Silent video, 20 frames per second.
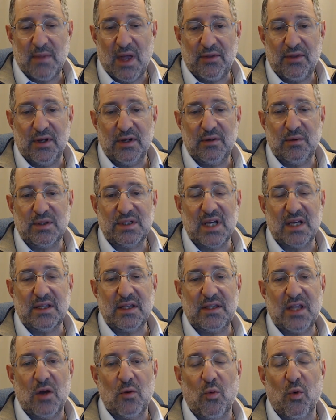it said that
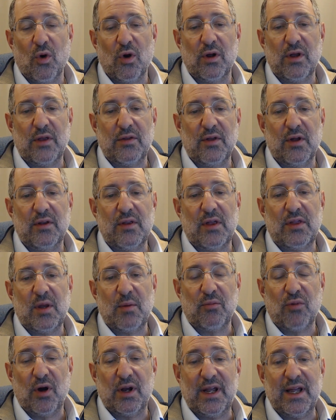they were that they
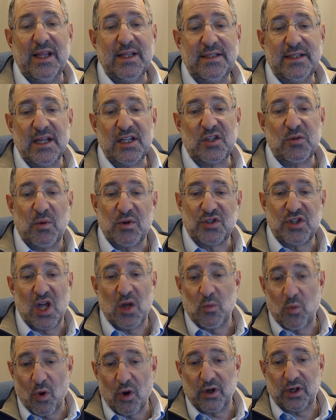brought incense which they
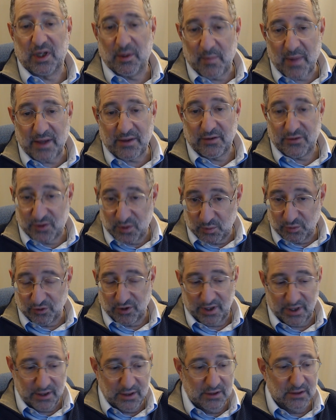weren't commanded to
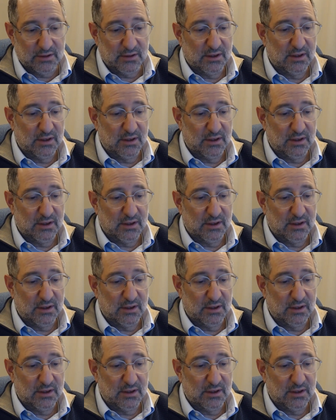bring.